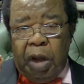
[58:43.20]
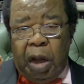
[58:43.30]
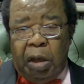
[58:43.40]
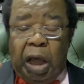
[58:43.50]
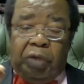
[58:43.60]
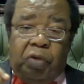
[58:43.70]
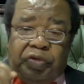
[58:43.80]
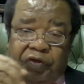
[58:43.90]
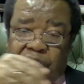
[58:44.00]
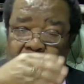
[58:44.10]
like
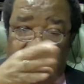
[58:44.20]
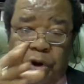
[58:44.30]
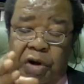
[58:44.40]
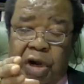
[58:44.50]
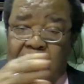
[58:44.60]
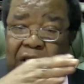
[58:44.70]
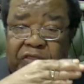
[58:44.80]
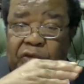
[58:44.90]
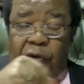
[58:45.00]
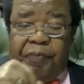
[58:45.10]
what is going on in
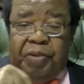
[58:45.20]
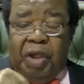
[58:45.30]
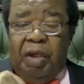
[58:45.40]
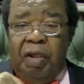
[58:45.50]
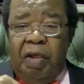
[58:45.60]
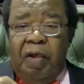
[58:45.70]
Ethiopia,